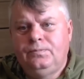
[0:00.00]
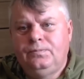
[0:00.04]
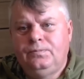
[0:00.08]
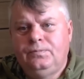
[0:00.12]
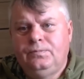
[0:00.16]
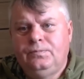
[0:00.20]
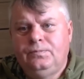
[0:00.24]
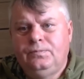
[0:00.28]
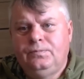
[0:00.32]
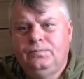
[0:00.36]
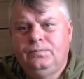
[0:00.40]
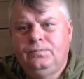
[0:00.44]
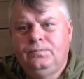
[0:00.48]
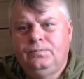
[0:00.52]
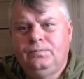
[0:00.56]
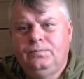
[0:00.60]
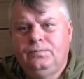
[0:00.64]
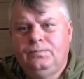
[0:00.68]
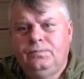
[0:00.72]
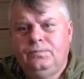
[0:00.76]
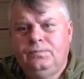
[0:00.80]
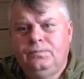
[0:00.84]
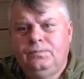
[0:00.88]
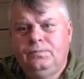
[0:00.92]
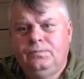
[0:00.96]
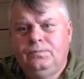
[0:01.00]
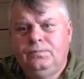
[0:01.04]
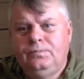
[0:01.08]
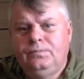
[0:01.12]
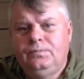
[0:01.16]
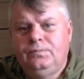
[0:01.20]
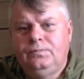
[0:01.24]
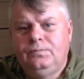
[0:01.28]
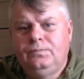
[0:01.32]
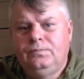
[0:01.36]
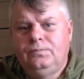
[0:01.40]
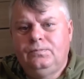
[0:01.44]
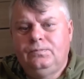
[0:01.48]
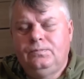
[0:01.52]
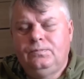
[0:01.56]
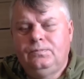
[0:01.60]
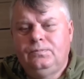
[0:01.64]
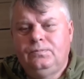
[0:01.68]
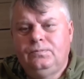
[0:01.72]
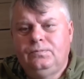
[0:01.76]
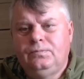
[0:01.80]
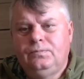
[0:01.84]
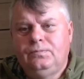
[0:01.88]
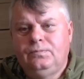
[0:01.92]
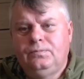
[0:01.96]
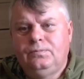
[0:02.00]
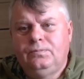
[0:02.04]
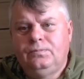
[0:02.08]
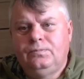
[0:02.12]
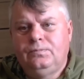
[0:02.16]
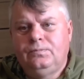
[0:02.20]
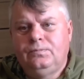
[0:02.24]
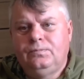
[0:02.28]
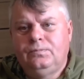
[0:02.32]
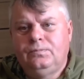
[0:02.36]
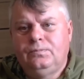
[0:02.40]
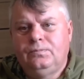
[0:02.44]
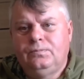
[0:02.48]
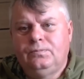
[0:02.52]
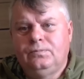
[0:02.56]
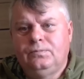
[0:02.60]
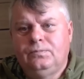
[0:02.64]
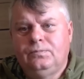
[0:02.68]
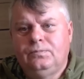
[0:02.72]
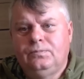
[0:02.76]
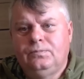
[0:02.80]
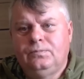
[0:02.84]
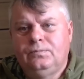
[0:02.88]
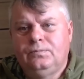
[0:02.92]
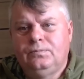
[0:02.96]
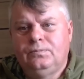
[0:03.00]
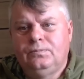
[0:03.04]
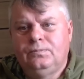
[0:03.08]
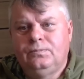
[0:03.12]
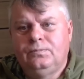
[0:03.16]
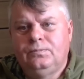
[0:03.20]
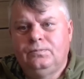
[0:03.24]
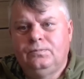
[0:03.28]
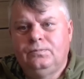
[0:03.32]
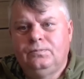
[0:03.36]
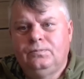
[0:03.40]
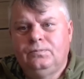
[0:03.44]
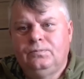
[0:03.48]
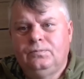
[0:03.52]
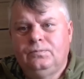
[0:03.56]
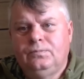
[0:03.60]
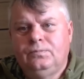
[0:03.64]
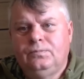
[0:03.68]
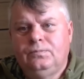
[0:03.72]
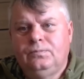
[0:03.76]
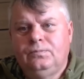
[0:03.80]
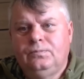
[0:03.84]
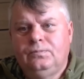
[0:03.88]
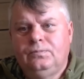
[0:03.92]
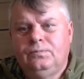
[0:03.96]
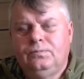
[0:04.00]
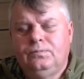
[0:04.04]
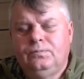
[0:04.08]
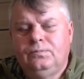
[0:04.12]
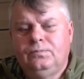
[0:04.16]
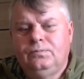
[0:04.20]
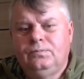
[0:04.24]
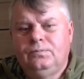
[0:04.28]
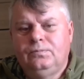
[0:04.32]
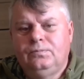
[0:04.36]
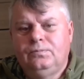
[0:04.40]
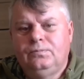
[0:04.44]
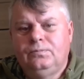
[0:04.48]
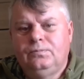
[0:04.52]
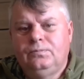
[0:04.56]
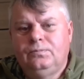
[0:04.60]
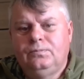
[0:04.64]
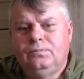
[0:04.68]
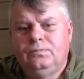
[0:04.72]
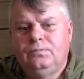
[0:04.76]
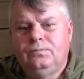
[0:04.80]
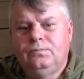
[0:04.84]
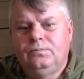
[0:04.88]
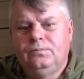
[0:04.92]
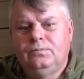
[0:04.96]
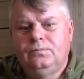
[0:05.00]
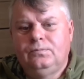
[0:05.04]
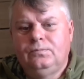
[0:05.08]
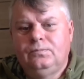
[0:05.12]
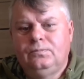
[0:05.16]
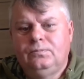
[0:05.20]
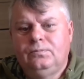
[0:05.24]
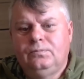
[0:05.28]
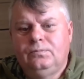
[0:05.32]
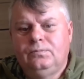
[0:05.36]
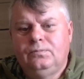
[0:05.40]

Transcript: This person isn't speaking.